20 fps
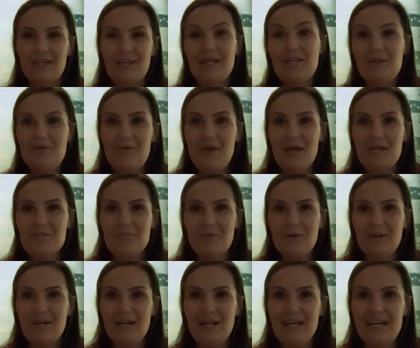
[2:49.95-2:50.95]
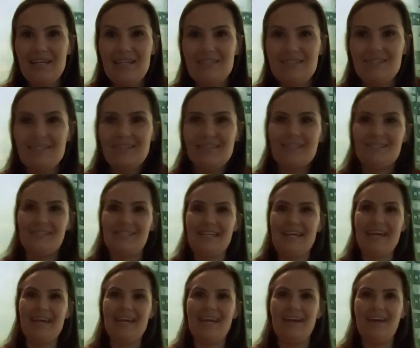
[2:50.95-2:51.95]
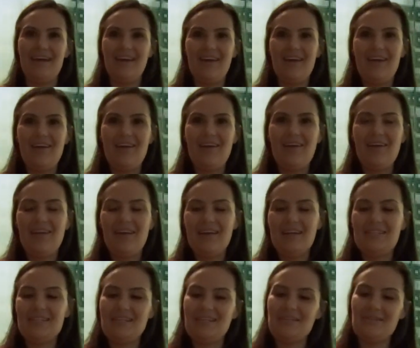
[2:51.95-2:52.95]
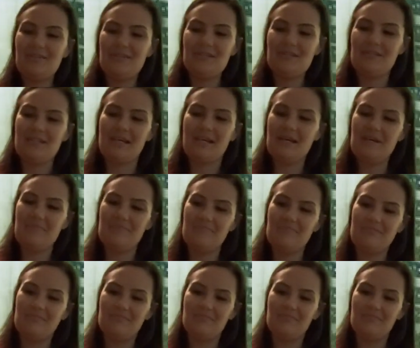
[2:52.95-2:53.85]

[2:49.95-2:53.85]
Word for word: Can you guess where it is? Let's see. Is it under this cup?